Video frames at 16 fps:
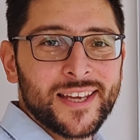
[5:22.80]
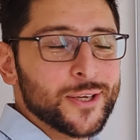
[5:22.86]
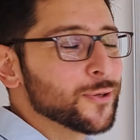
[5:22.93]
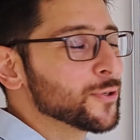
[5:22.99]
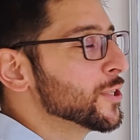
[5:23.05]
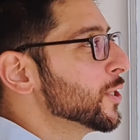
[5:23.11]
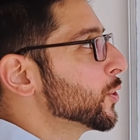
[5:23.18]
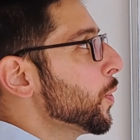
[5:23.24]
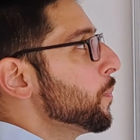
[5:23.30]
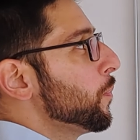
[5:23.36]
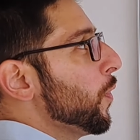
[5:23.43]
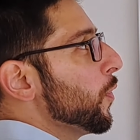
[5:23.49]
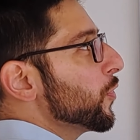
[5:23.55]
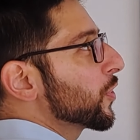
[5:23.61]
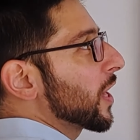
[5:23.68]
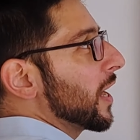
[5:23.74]
You see, so
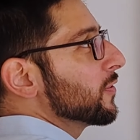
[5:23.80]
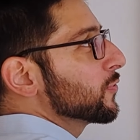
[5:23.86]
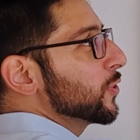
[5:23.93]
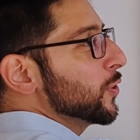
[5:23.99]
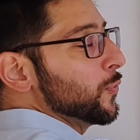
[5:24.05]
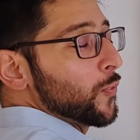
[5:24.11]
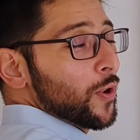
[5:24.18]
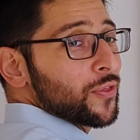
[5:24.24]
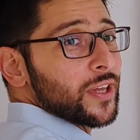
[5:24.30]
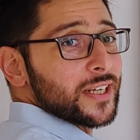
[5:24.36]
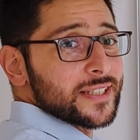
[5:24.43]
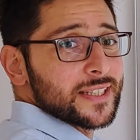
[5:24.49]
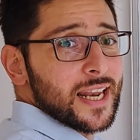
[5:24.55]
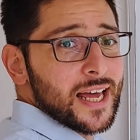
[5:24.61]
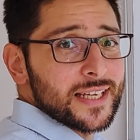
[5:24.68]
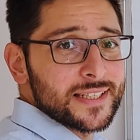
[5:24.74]
both countries want their
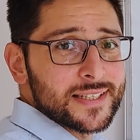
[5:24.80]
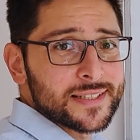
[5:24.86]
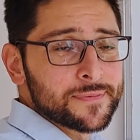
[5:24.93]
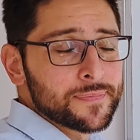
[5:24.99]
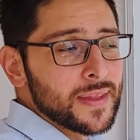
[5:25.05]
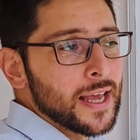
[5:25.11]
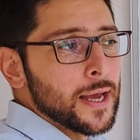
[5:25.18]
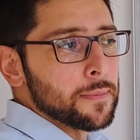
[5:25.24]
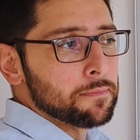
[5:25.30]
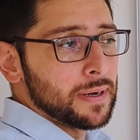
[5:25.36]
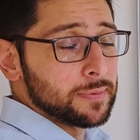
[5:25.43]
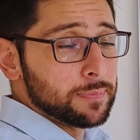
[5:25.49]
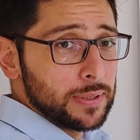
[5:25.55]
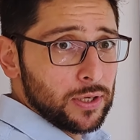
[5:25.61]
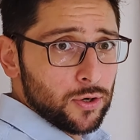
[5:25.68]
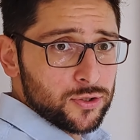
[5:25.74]
slice.
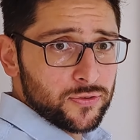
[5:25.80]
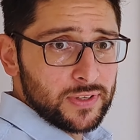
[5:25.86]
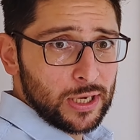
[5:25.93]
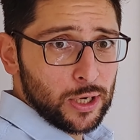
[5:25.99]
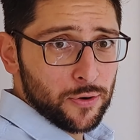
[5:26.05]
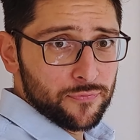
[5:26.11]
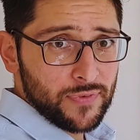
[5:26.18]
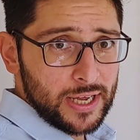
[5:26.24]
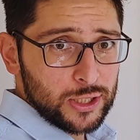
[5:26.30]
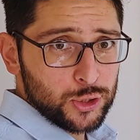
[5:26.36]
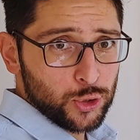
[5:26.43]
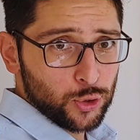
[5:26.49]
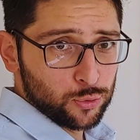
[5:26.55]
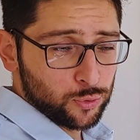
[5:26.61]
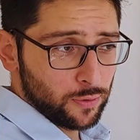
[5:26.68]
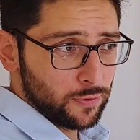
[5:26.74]
But because of the
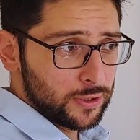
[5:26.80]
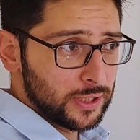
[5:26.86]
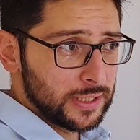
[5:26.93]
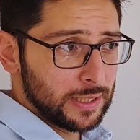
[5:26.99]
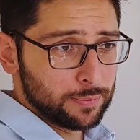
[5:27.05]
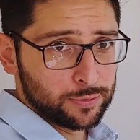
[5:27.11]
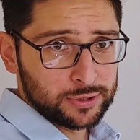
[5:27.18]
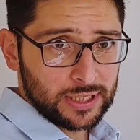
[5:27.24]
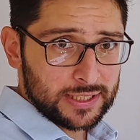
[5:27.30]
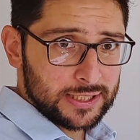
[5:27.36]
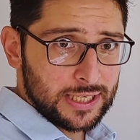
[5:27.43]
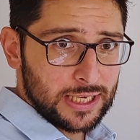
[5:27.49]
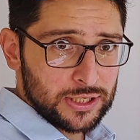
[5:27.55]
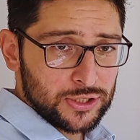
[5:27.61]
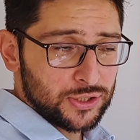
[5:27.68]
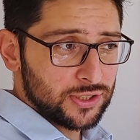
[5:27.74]
convention to avoid the double
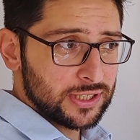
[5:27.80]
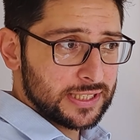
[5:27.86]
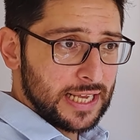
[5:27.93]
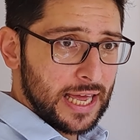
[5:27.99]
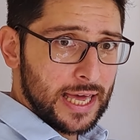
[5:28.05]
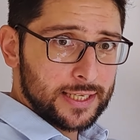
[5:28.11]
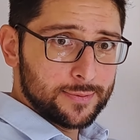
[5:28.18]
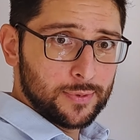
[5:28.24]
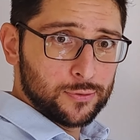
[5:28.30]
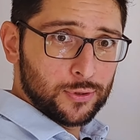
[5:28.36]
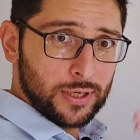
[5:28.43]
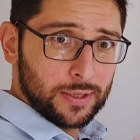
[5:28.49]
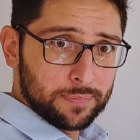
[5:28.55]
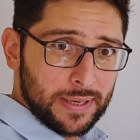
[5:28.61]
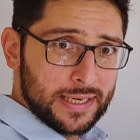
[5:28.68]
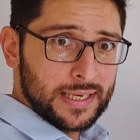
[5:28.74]
taxation signed between
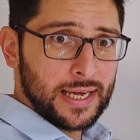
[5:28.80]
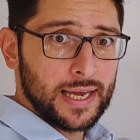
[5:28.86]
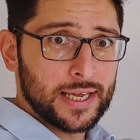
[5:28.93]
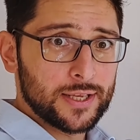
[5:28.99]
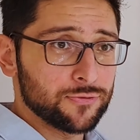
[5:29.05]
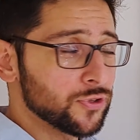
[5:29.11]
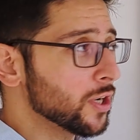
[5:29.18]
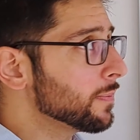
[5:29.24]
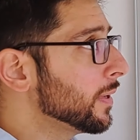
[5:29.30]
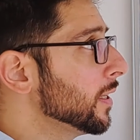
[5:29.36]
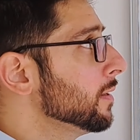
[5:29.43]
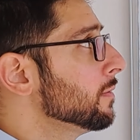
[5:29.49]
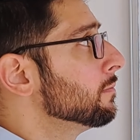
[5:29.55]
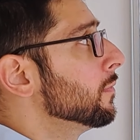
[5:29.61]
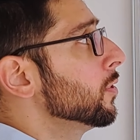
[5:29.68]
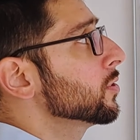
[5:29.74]
Albania and Germany,
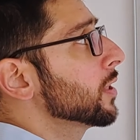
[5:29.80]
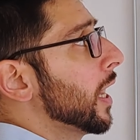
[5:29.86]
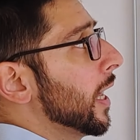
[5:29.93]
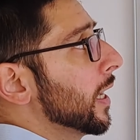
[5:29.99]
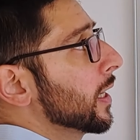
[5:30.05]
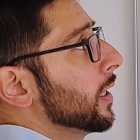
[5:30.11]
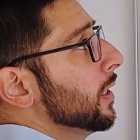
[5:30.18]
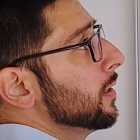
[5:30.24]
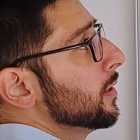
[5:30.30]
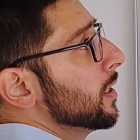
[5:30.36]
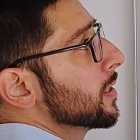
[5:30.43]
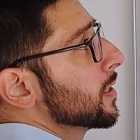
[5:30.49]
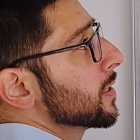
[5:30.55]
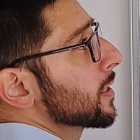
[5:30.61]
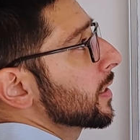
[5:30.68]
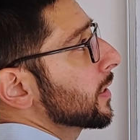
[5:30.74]
most likely this
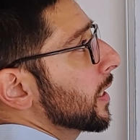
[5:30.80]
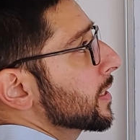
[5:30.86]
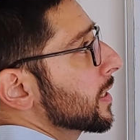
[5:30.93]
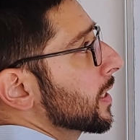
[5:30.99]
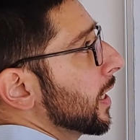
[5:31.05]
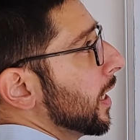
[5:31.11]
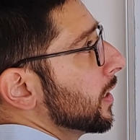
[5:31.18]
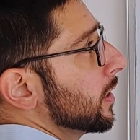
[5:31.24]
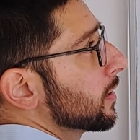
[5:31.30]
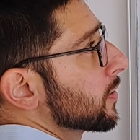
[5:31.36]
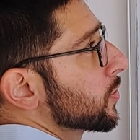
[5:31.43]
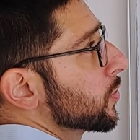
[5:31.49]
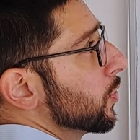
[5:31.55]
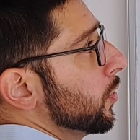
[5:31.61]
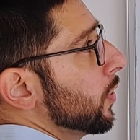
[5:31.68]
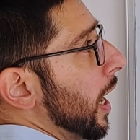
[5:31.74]
is a tax credit.
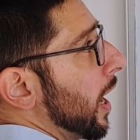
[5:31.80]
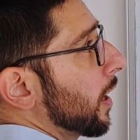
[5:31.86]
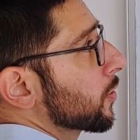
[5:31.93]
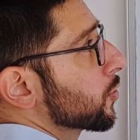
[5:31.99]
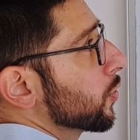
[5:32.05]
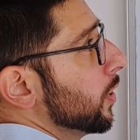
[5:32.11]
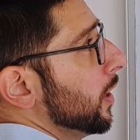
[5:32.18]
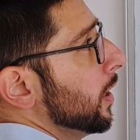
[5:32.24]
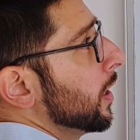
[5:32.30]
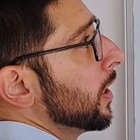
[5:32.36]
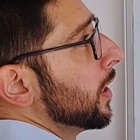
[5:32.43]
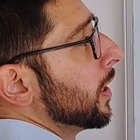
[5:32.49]
So actually,